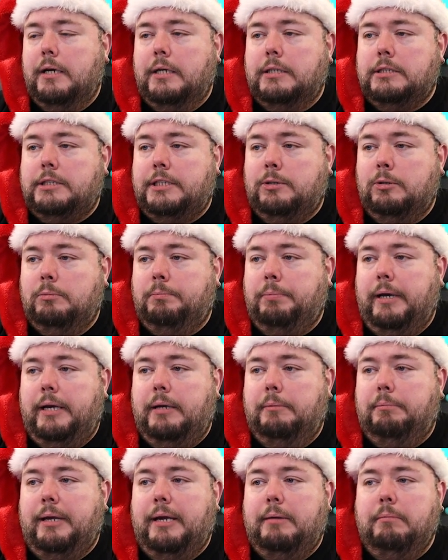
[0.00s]
She could play
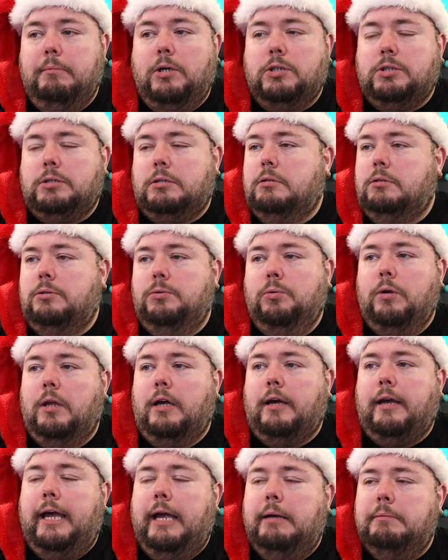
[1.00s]
much cooler
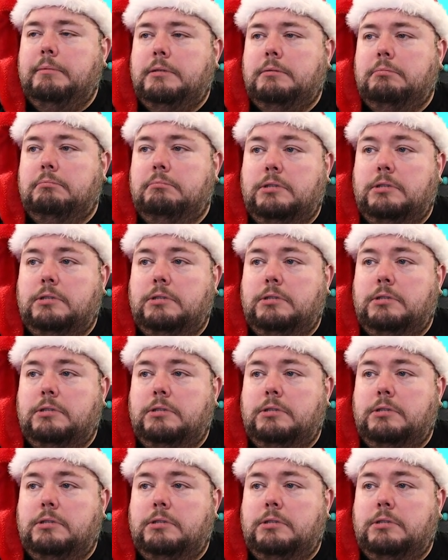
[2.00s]
games.